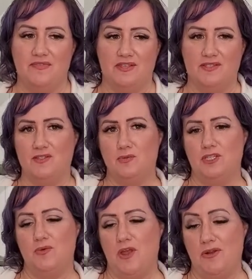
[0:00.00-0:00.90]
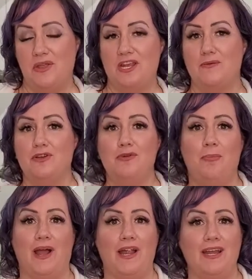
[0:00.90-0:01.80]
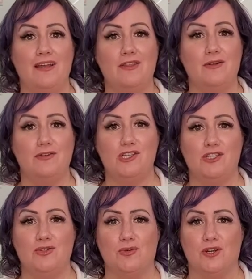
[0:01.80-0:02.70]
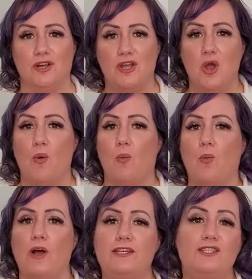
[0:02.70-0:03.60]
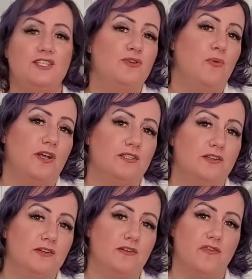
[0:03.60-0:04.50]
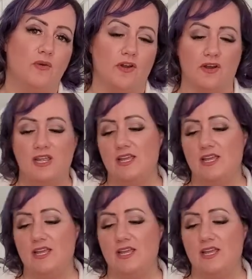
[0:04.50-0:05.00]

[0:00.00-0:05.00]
This is what you want. Okay, now when you're buying it at the grocery store, what do you want to look for?